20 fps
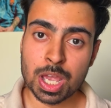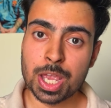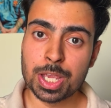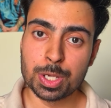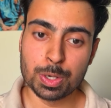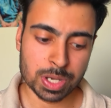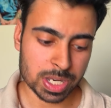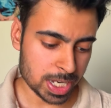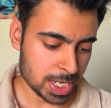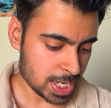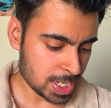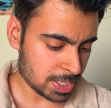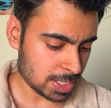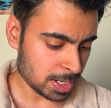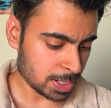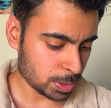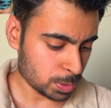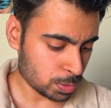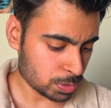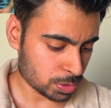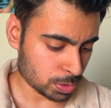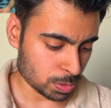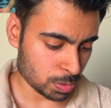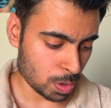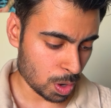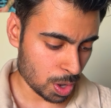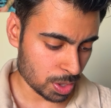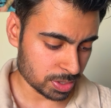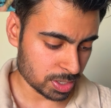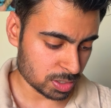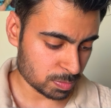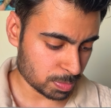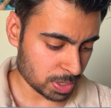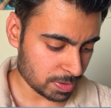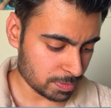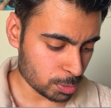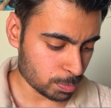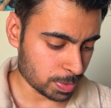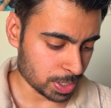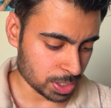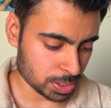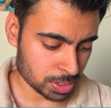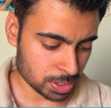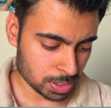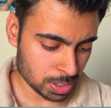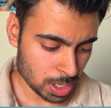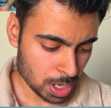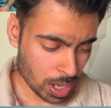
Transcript: you can easily do so on this preview page.